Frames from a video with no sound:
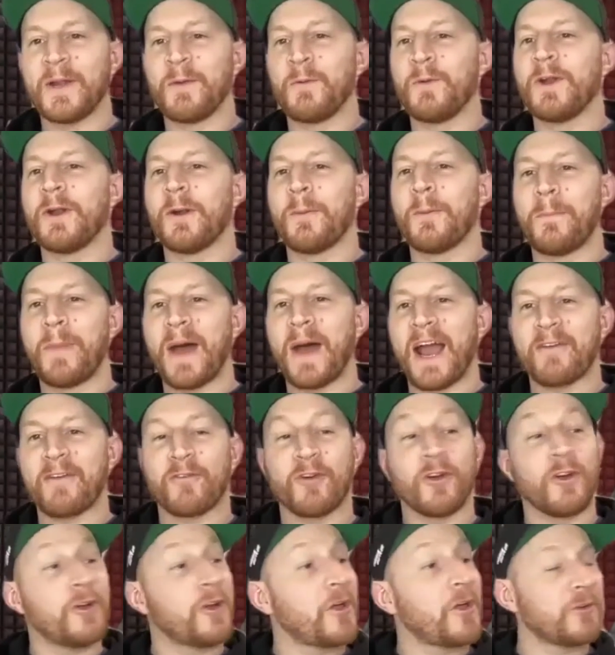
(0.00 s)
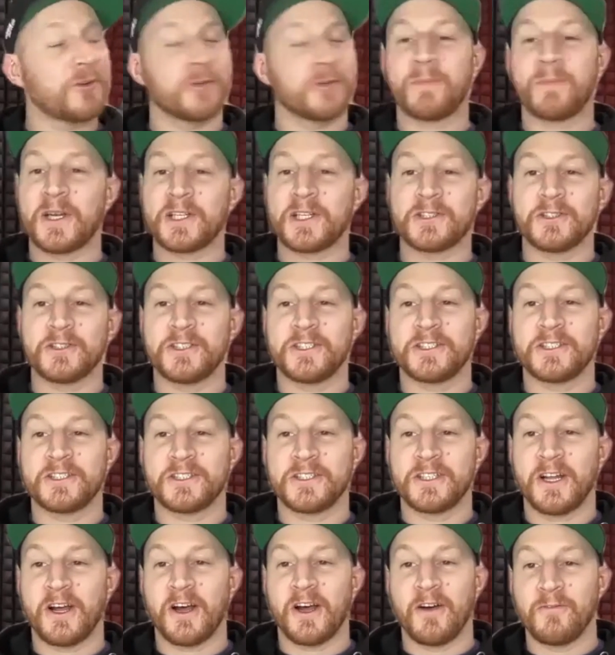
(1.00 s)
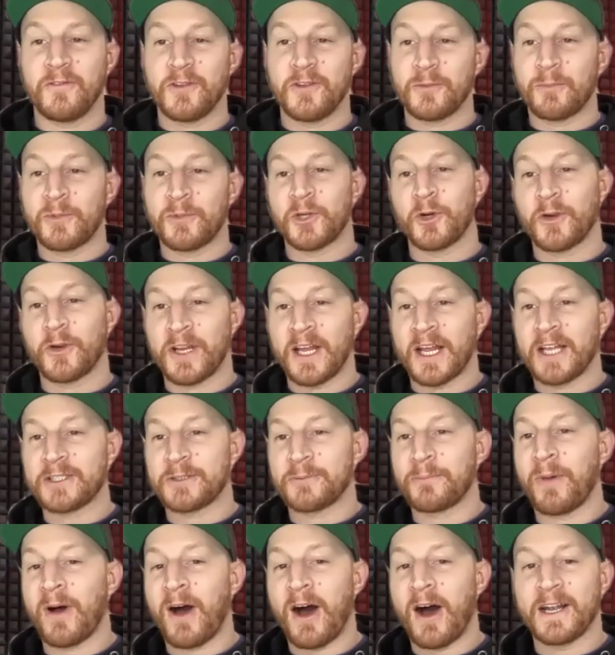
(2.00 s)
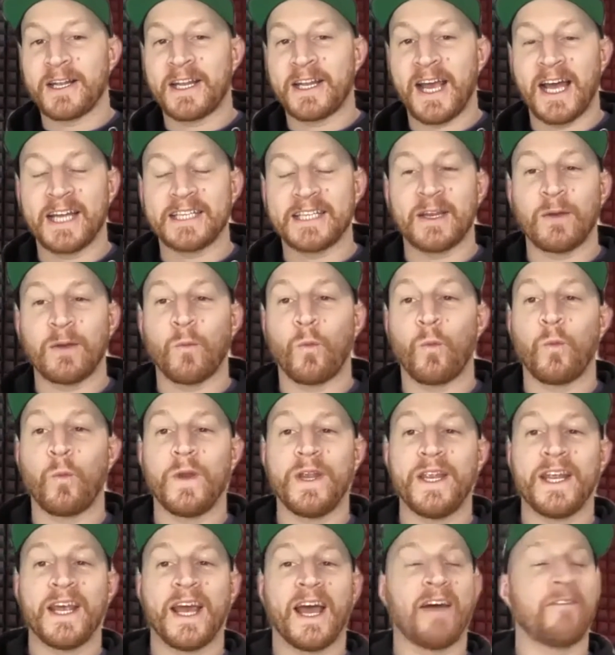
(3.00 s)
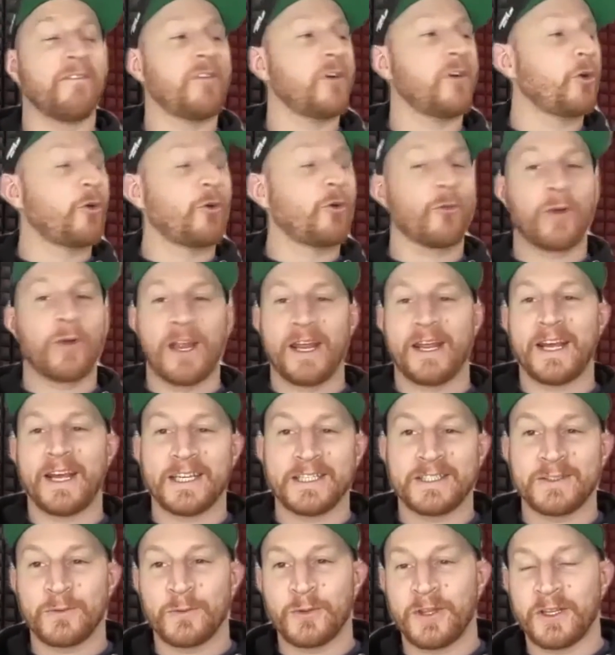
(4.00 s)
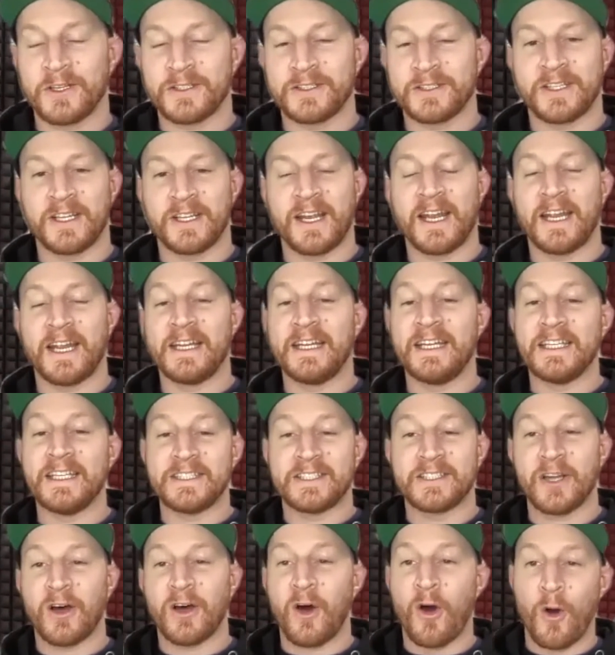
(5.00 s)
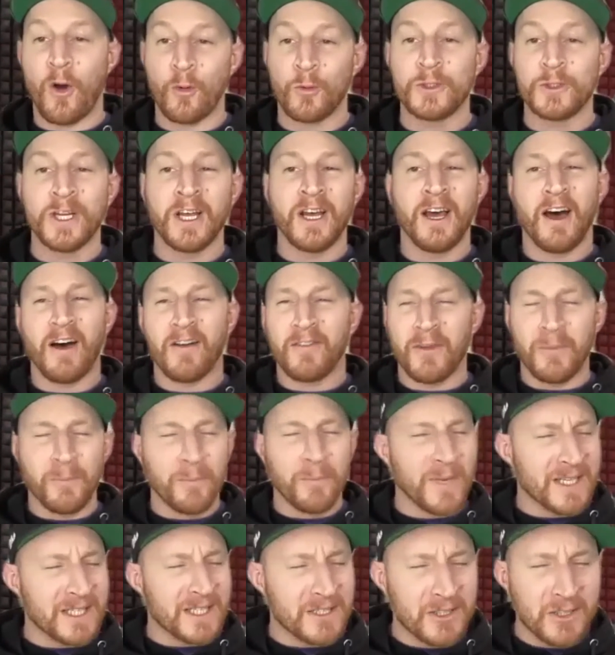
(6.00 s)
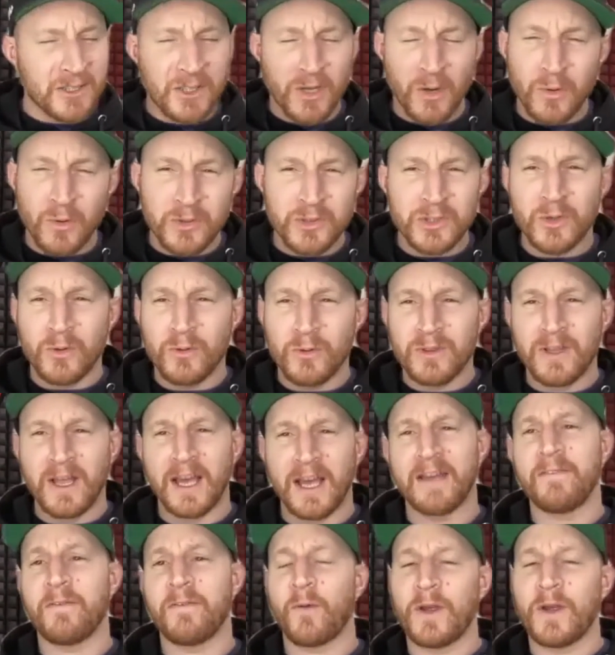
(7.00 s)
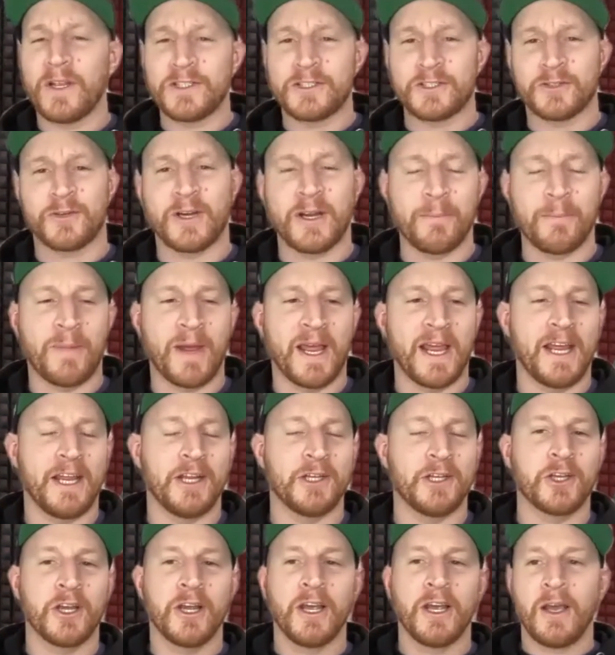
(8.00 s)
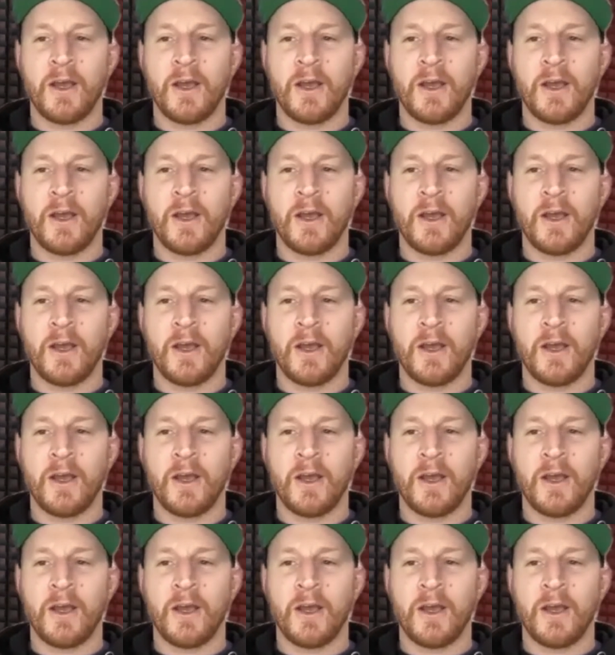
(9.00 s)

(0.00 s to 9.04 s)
We are back for another special edition of the Choking Hazard podcast, and we have a great guest with us today. He is the host of the Mcdojo Life Instagram page.